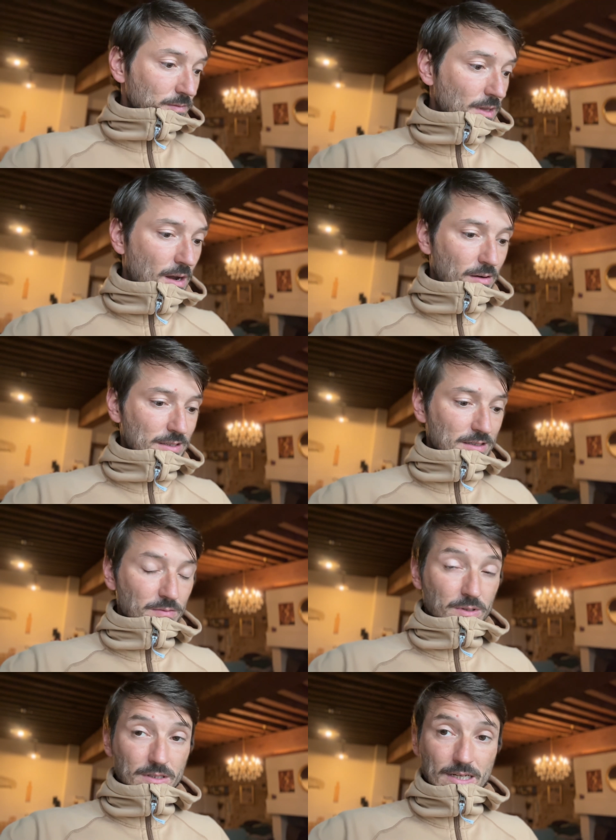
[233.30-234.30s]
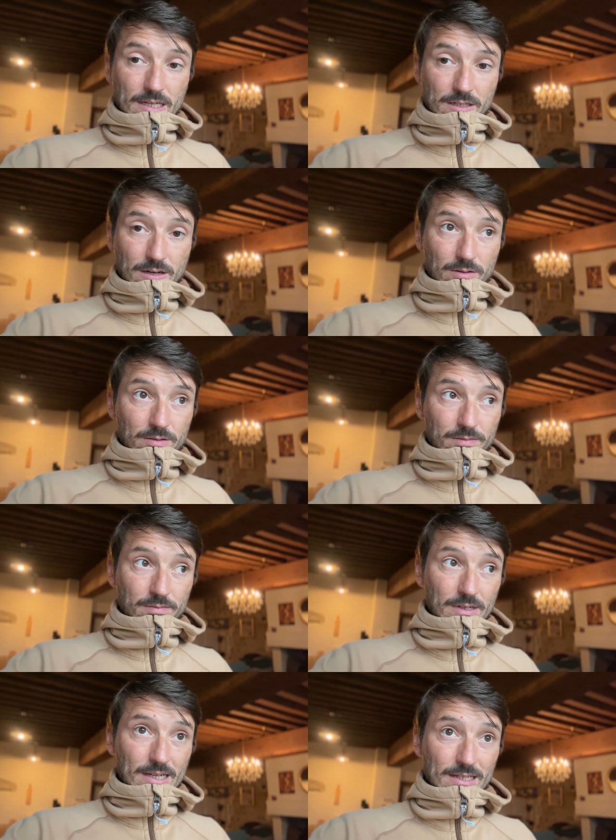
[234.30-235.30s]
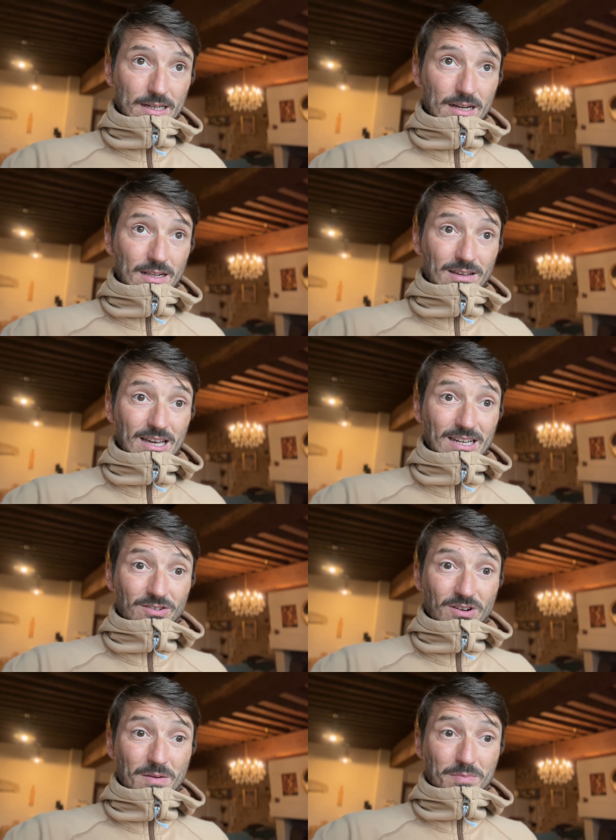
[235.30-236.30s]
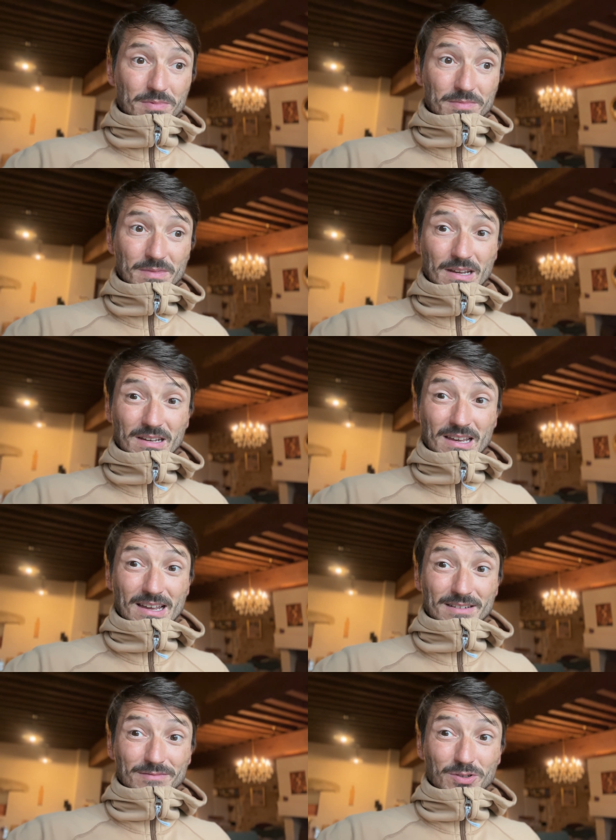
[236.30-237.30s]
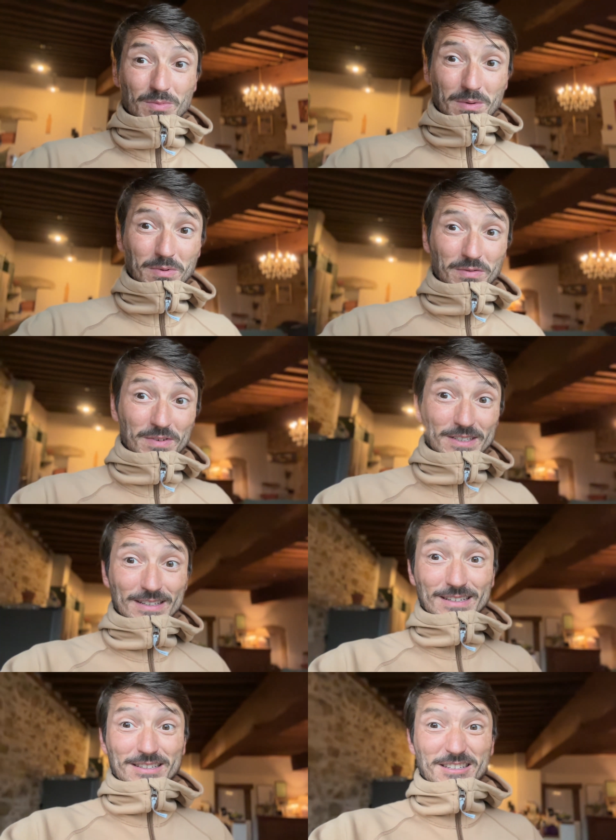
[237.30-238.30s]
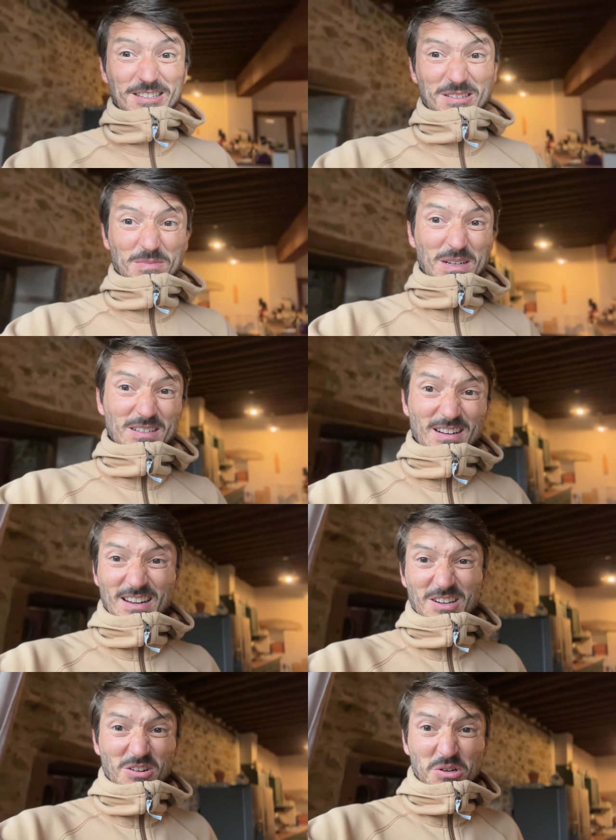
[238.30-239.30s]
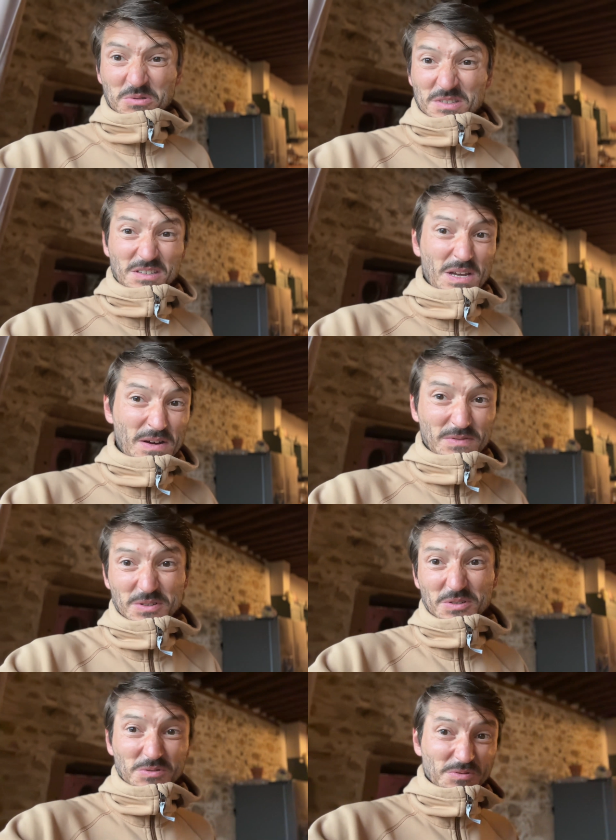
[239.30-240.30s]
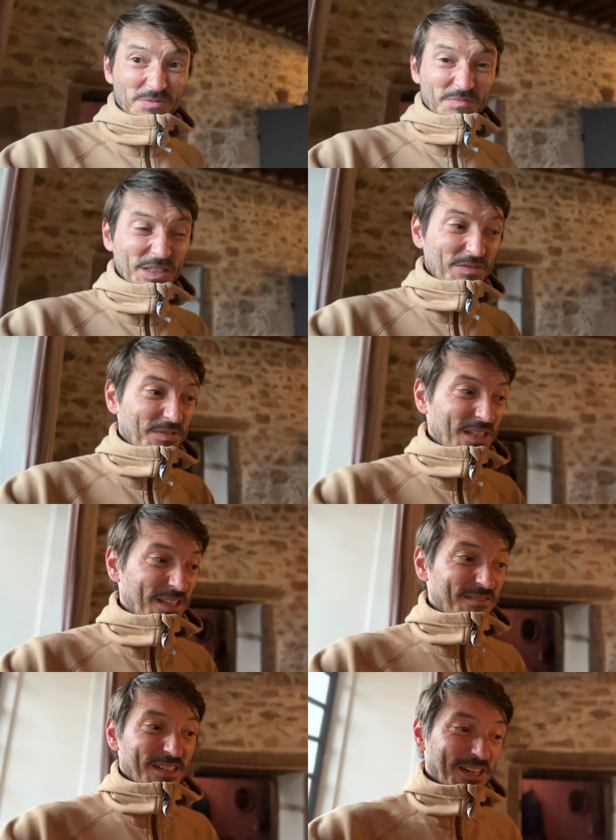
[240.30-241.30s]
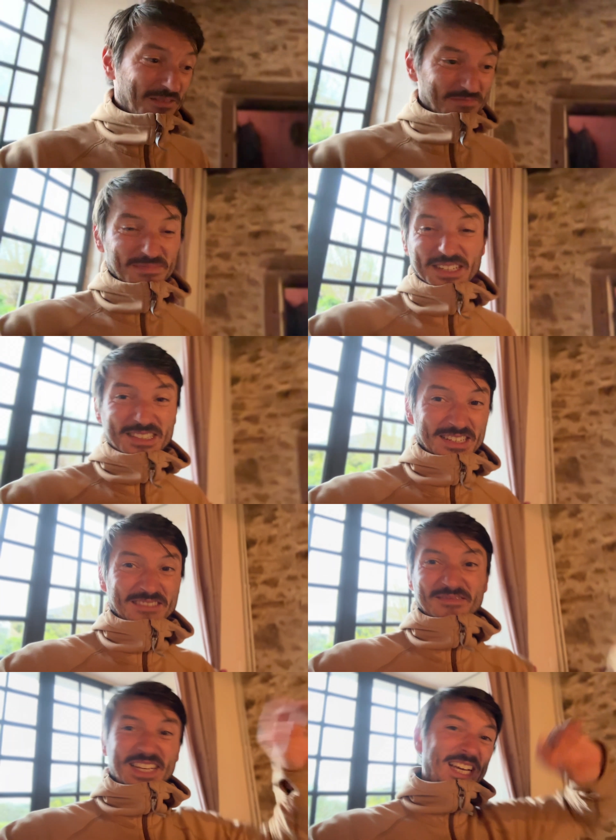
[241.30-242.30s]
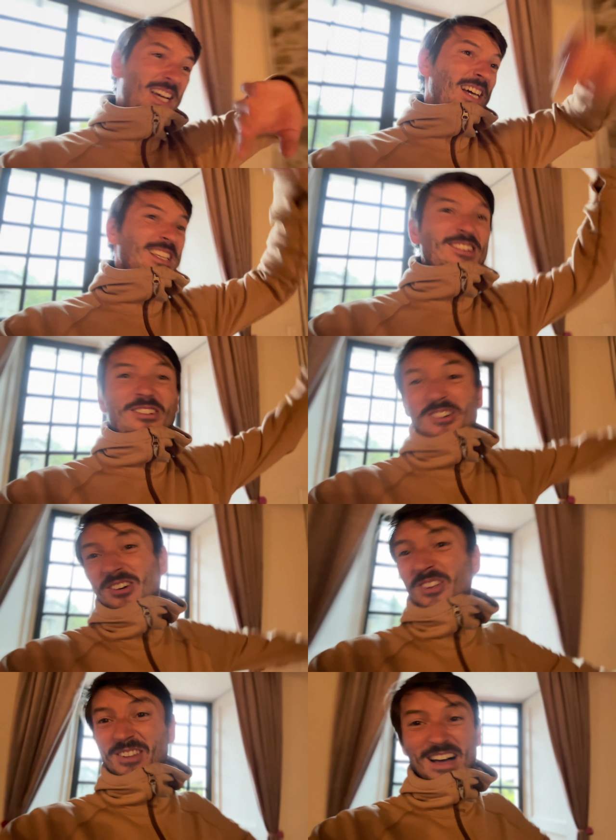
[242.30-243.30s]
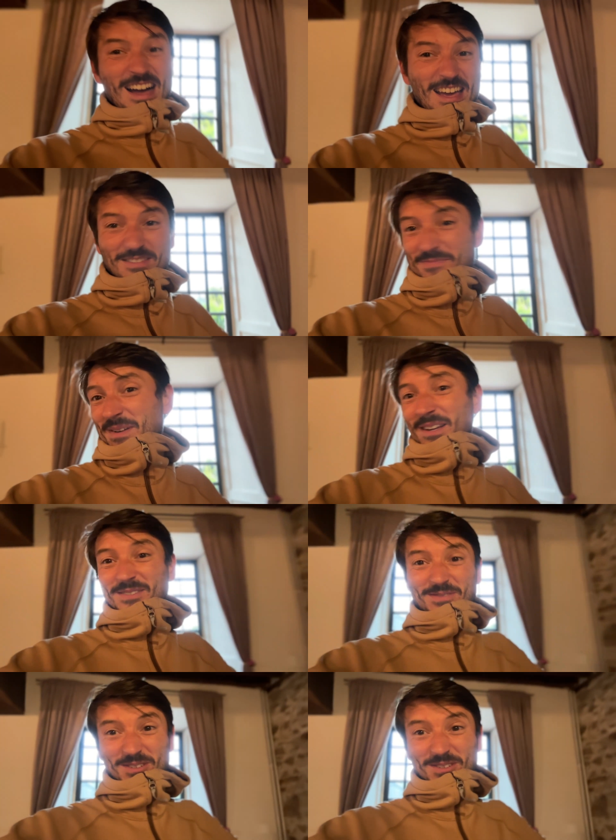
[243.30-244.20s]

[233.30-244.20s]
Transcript: Now I just want to take a shower and then I'll head on up again to my boyfriend's and just spend like a cozy afternoon, evening there. That's it. All I have planned for